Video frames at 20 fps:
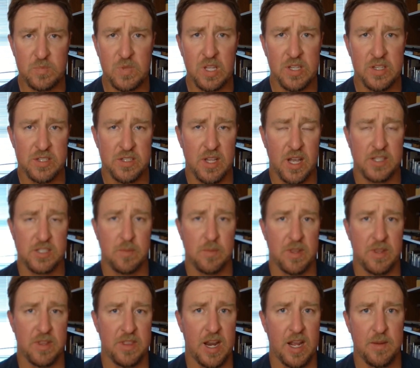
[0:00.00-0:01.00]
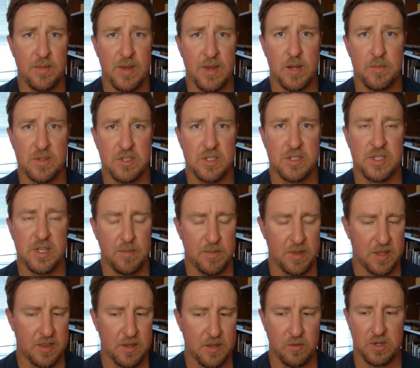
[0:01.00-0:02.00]
It's not something that I made up. It's the same
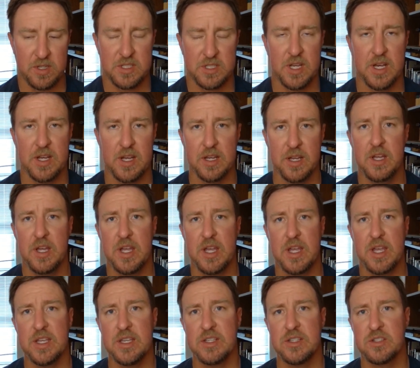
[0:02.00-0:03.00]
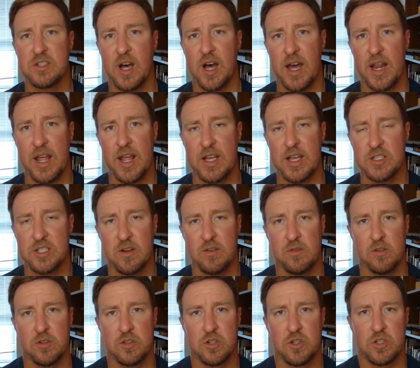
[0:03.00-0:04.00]
thing that is taught at
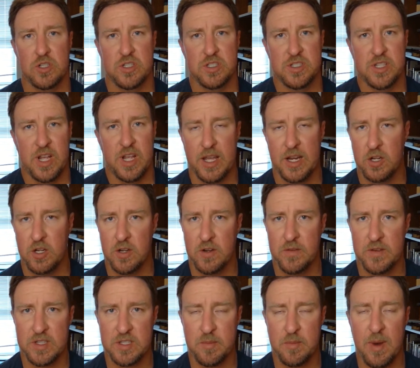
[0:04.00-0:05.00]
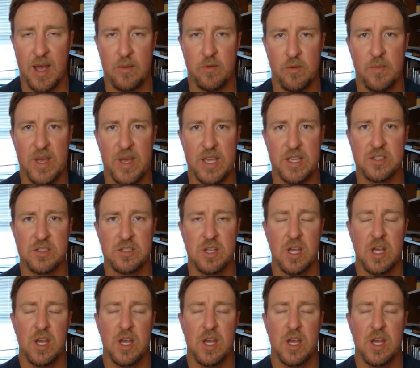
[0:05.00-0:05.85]
several churches that I know of. It's a Bible-based